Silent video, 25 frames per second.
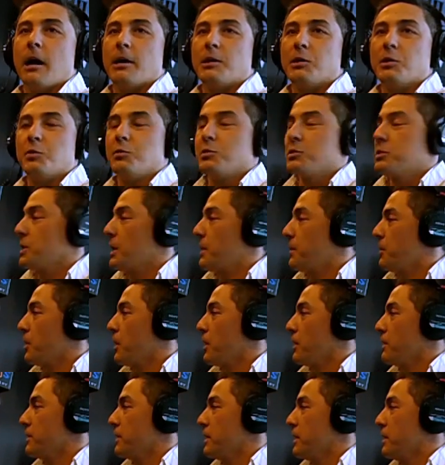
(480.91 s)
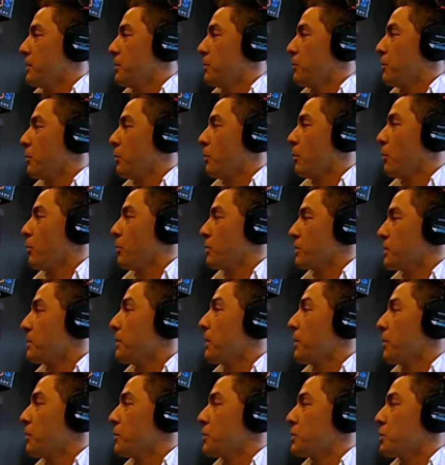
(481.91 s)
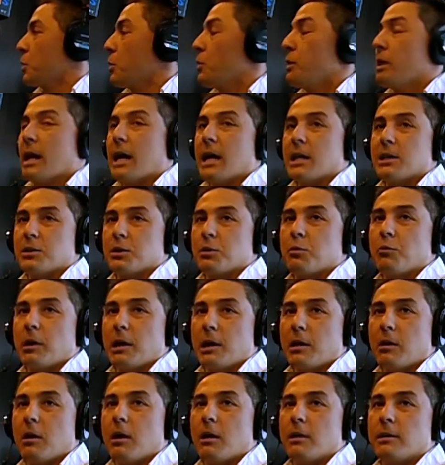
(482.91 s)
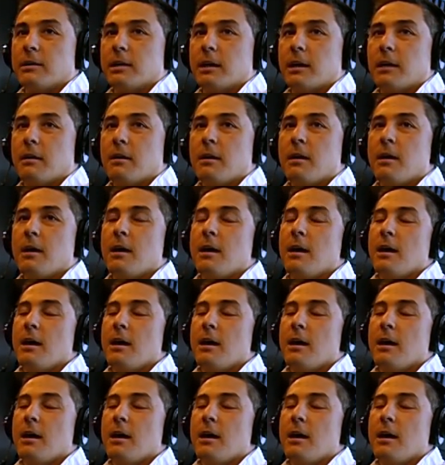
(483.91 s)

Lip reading: iTunes type content or some other. Sony has a great content.